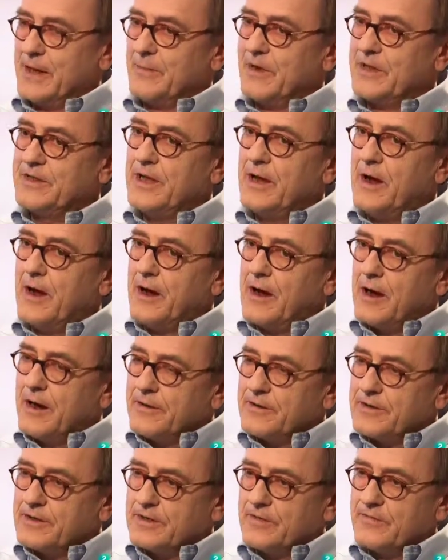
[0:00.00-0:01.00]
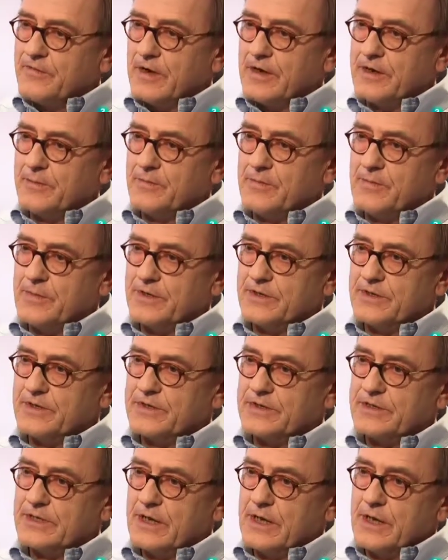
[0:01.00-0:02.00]
But there are other
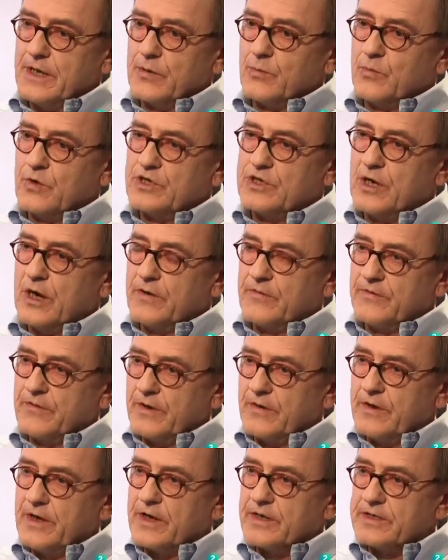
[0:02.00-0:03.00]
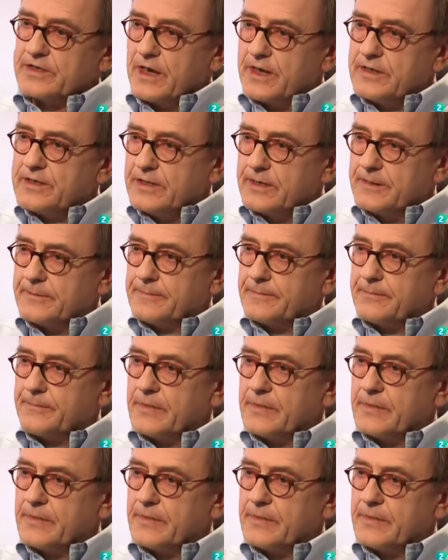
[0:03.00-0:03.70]
developments which are very exciting,